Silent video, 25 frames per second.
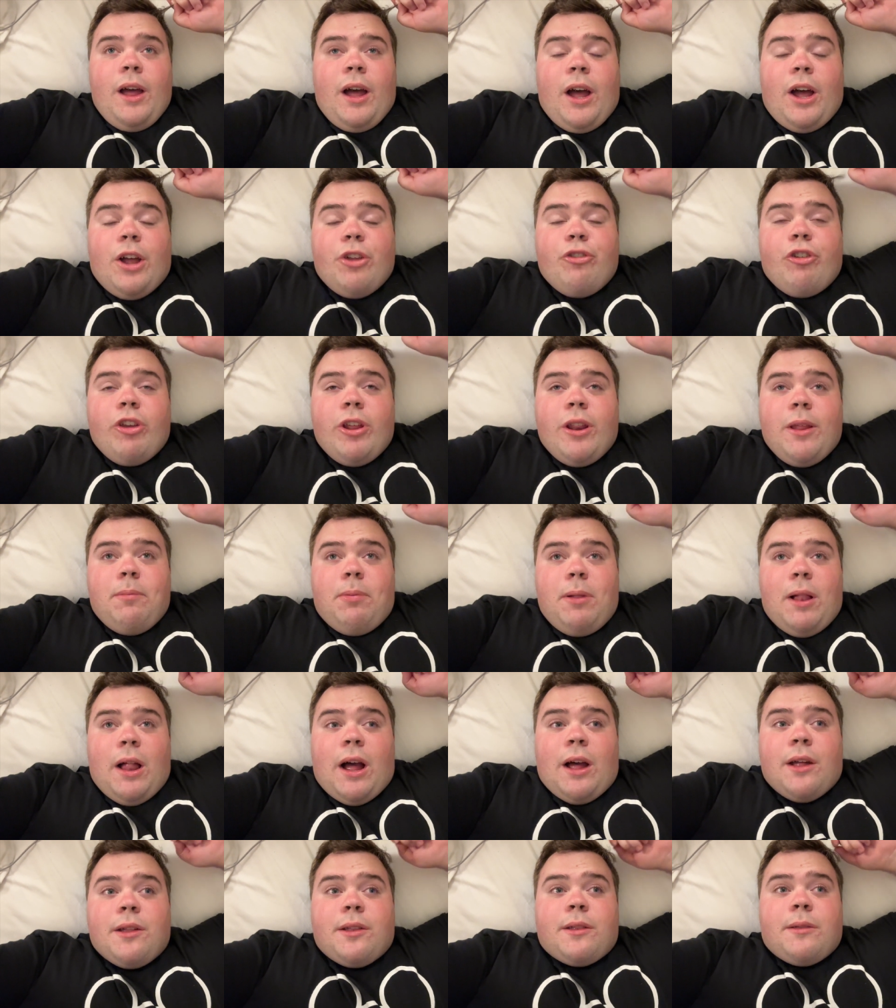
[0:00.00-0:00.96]
Genie
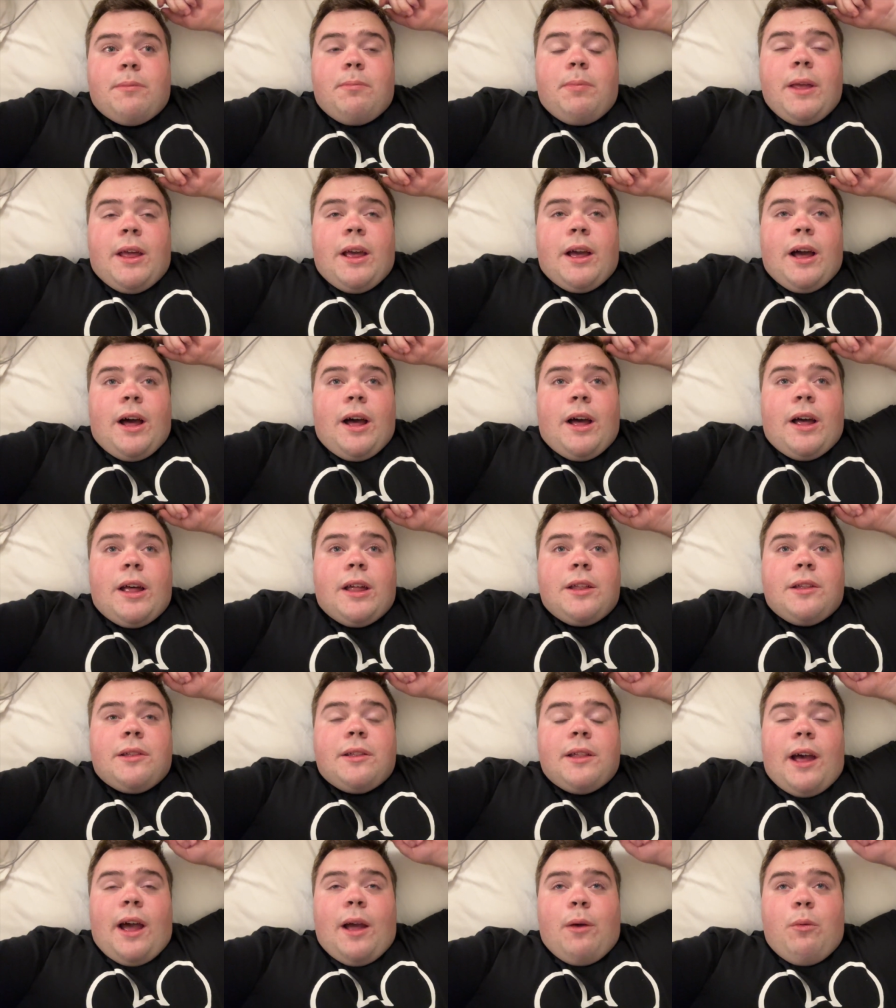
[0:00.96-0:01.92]
Plus
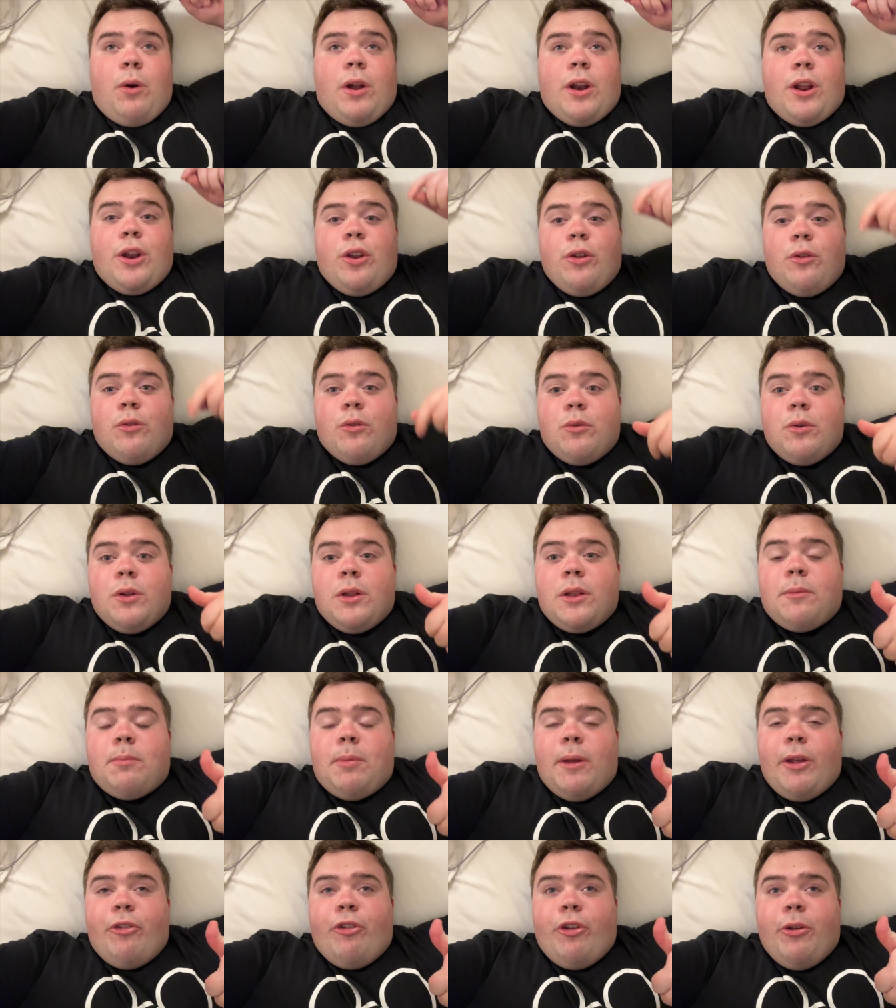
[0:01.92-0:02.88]
because I want to do
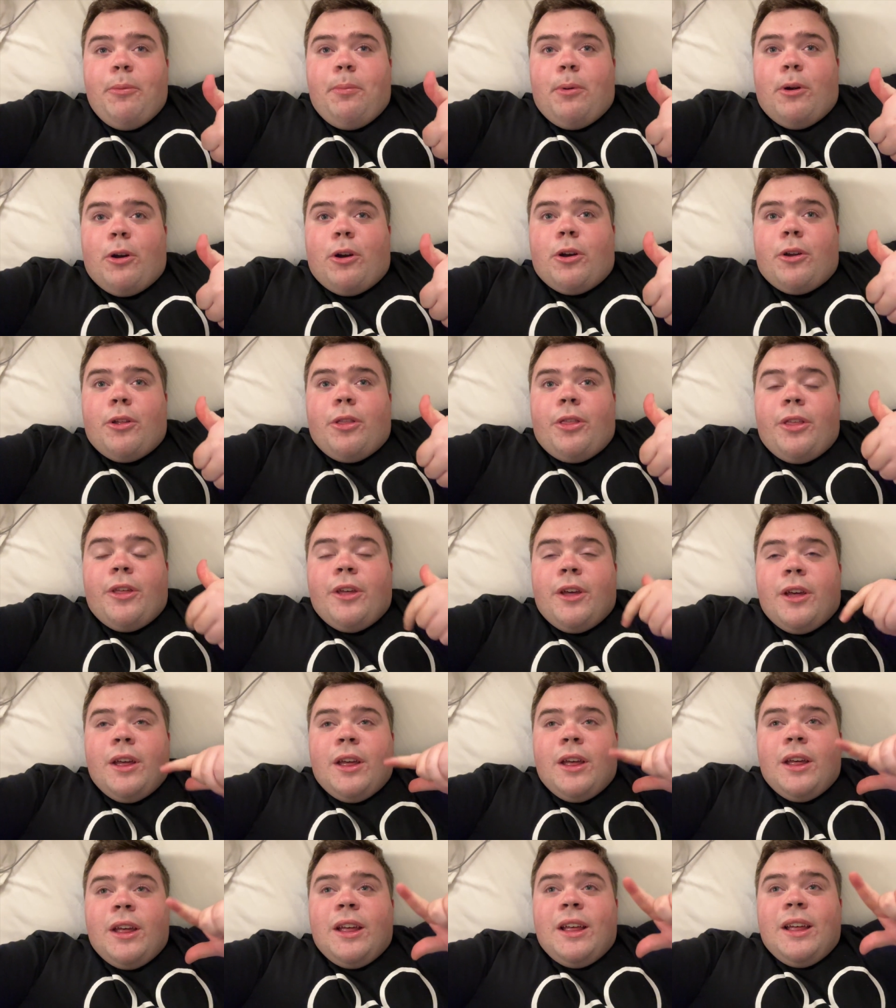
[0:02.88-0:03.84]
Spaceship Earth,
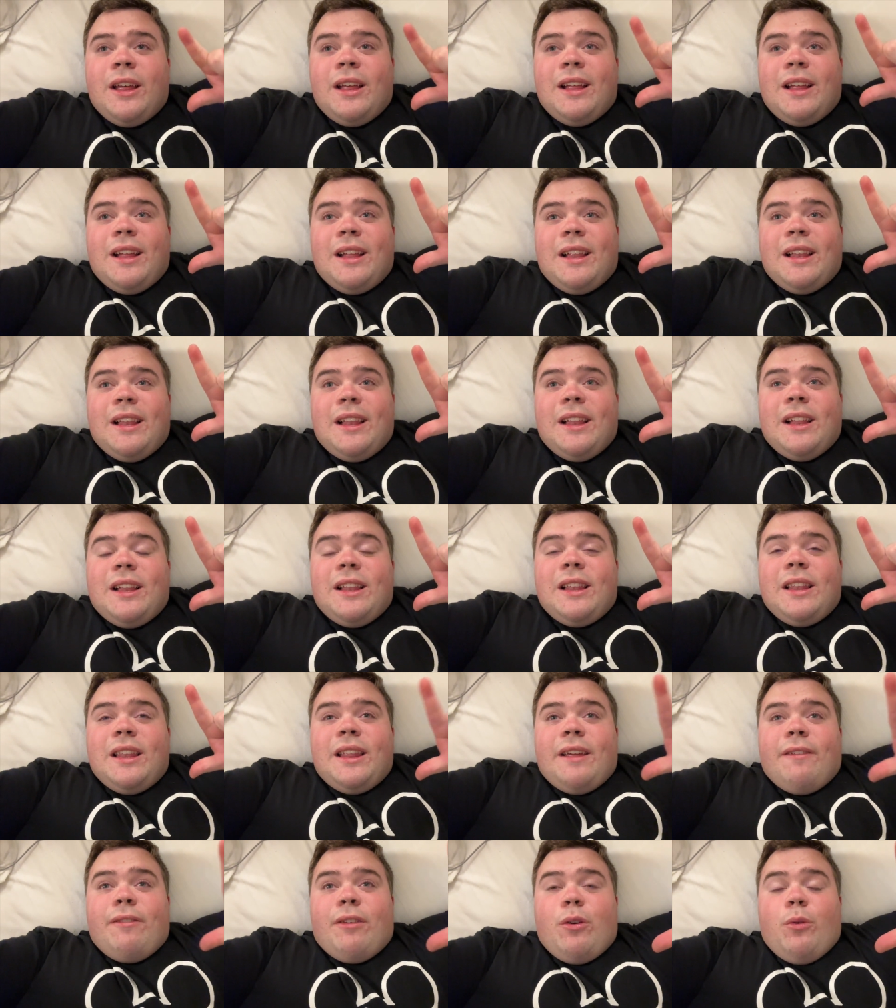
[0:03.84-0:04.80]

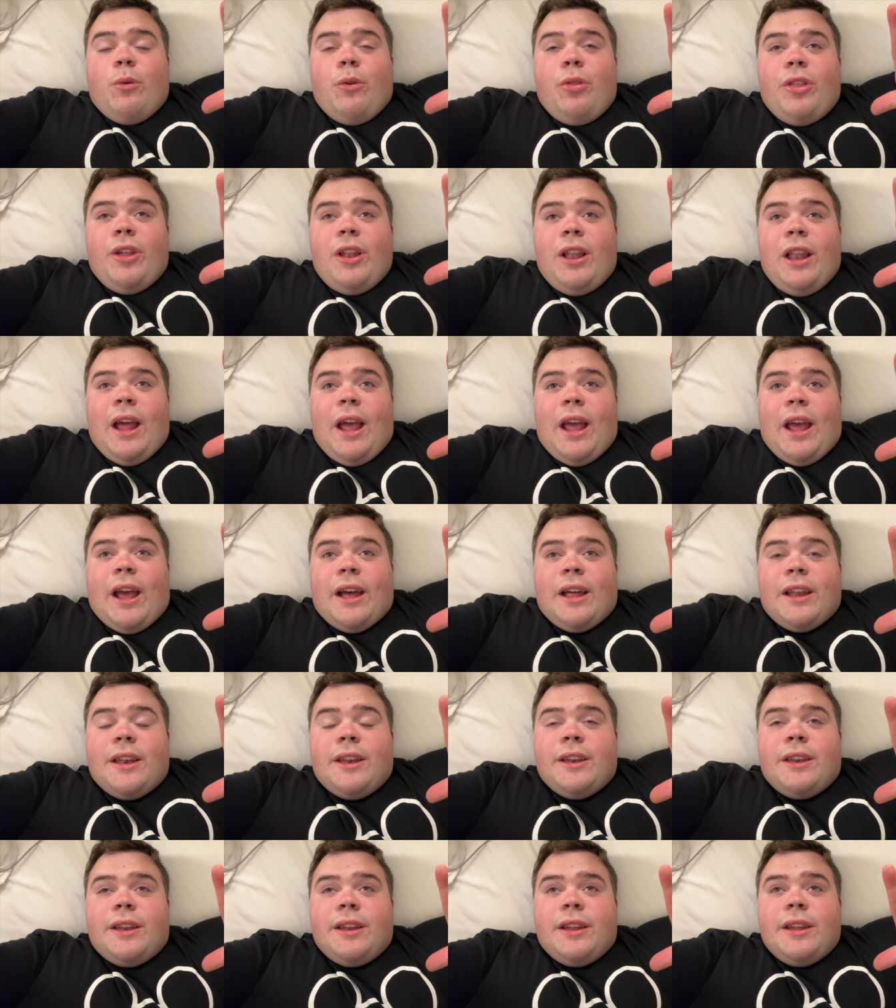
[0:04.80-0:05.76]
Living with the
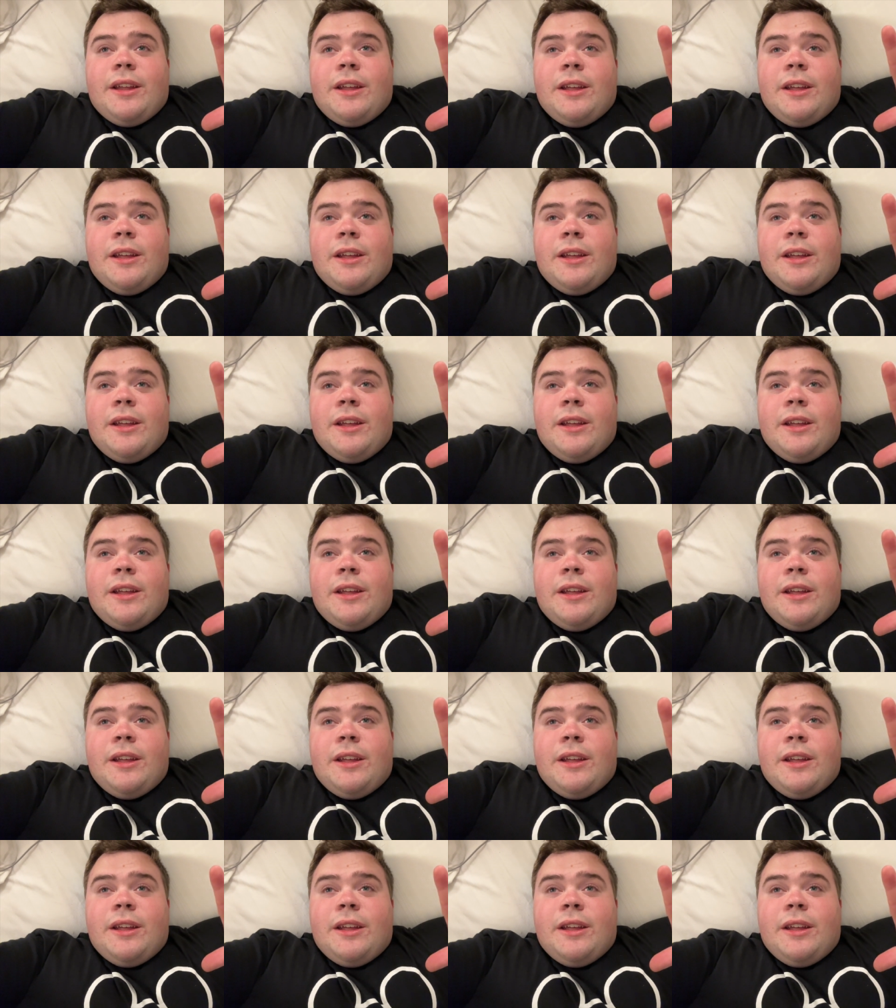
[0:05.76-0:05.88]
Land.